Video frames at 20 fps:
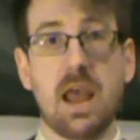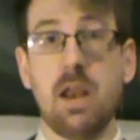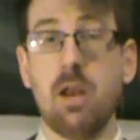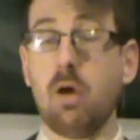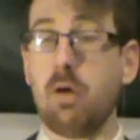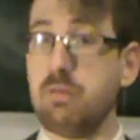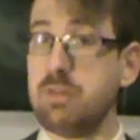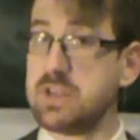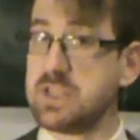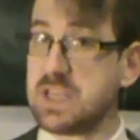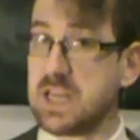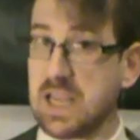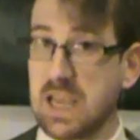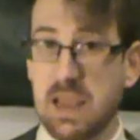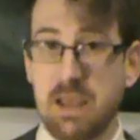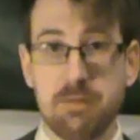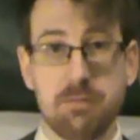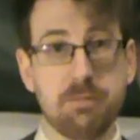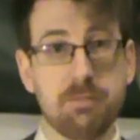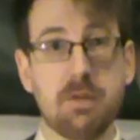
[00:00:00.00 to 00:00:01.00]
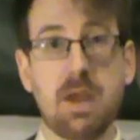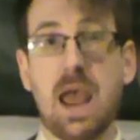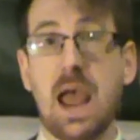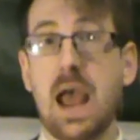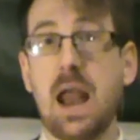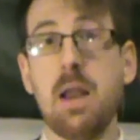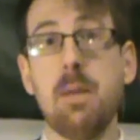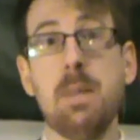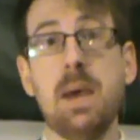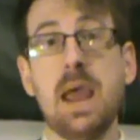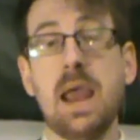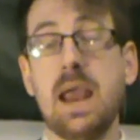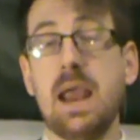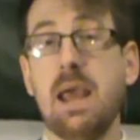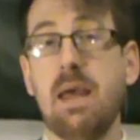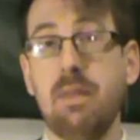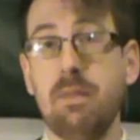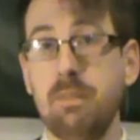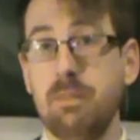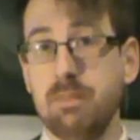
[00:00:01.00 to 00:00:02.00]
And obviously, if anime
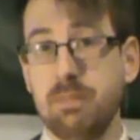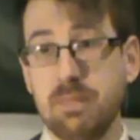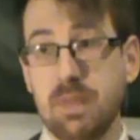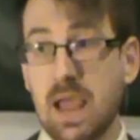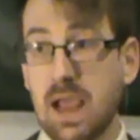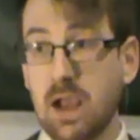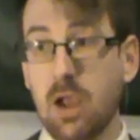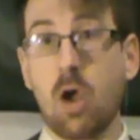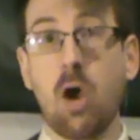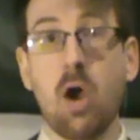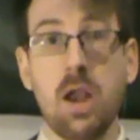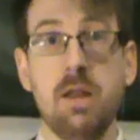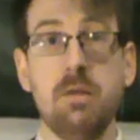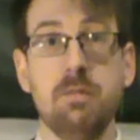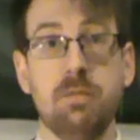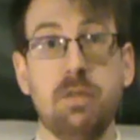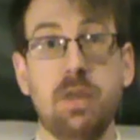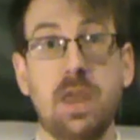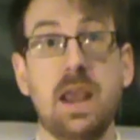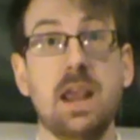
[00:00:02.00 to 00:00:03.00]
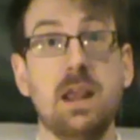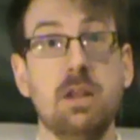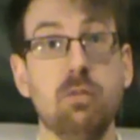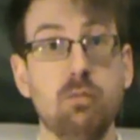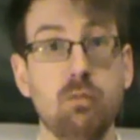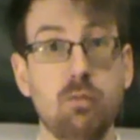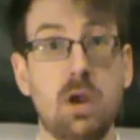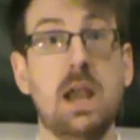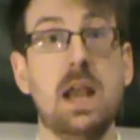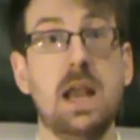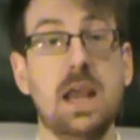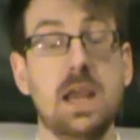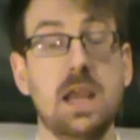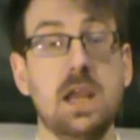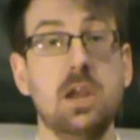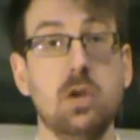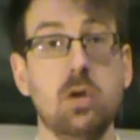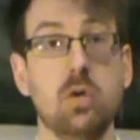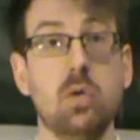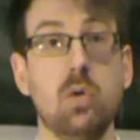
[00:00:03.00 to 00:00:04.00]
and that kind of thing is
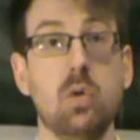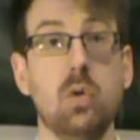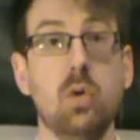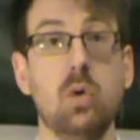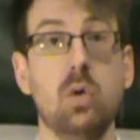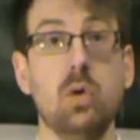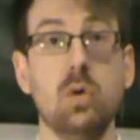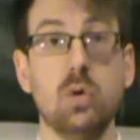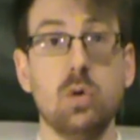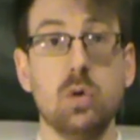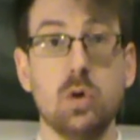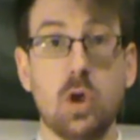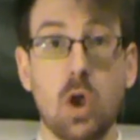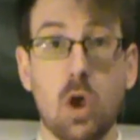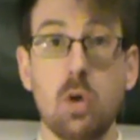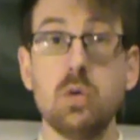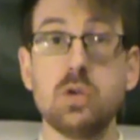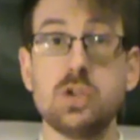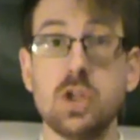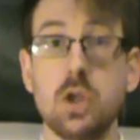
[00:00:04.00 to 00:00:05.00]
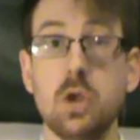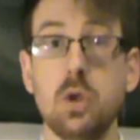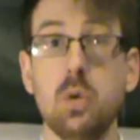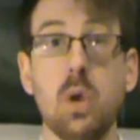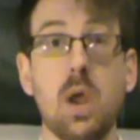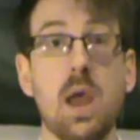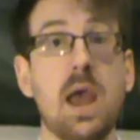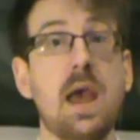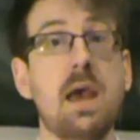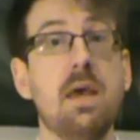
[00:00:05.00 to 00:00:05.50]
really your go-to,